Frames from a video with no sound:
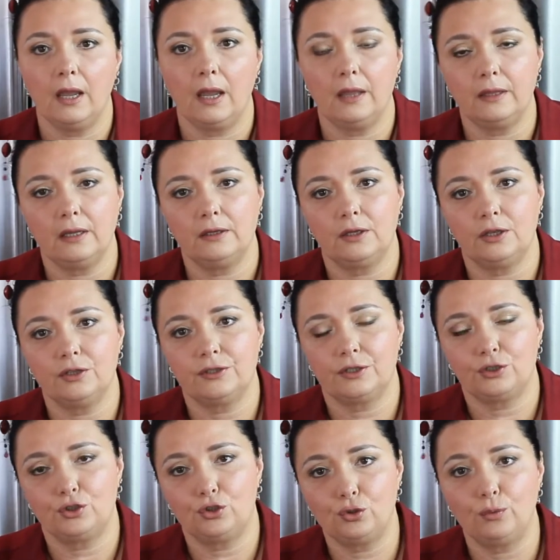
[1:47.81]
And then is a
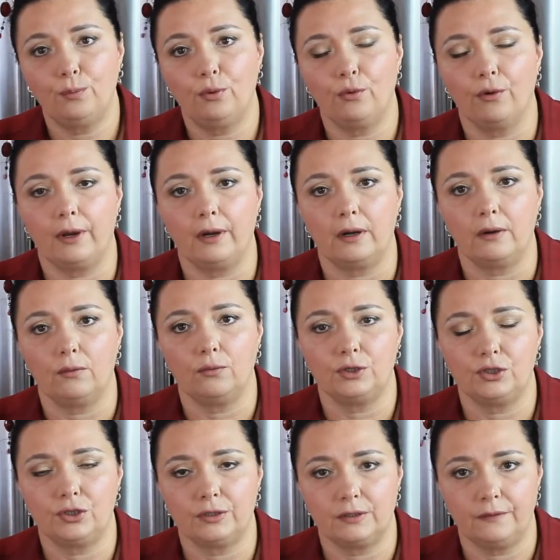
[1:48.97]
Pu Erh,
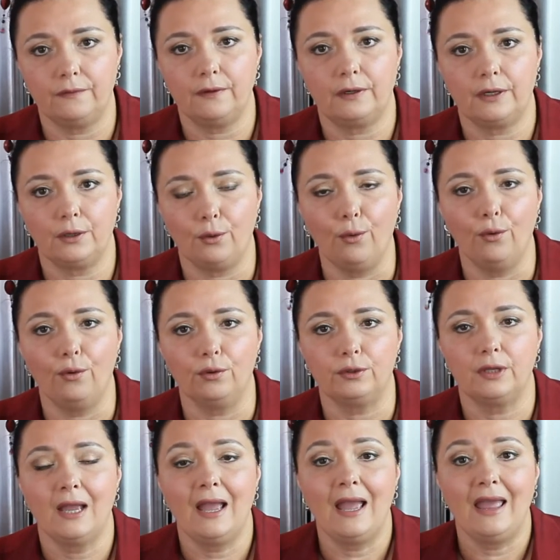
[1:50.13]
which is a very old,
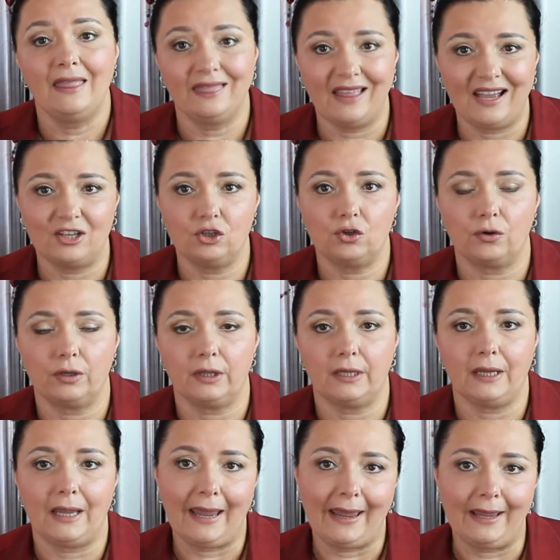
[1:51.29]
naturally
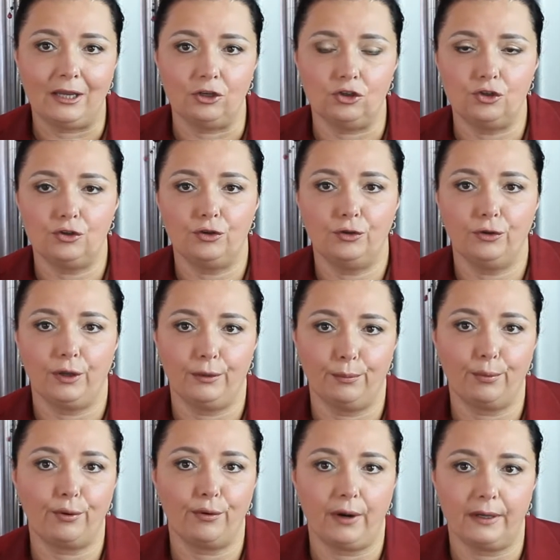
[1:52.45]
aged and
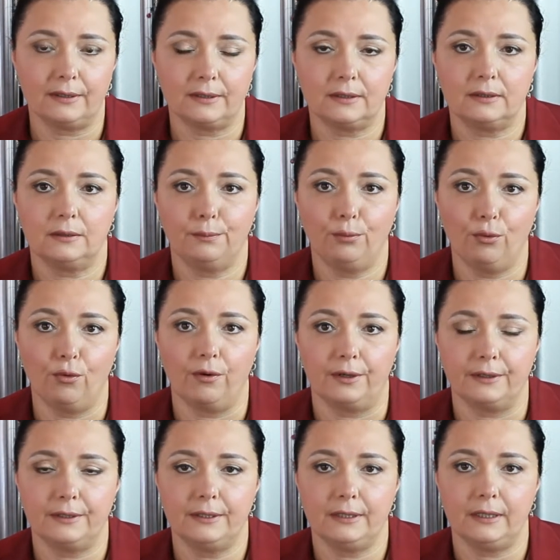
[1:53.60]
pressed Pu
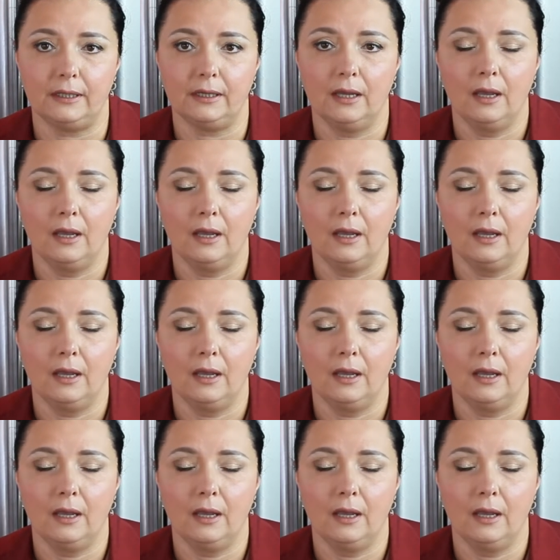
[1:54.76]
Erh tea.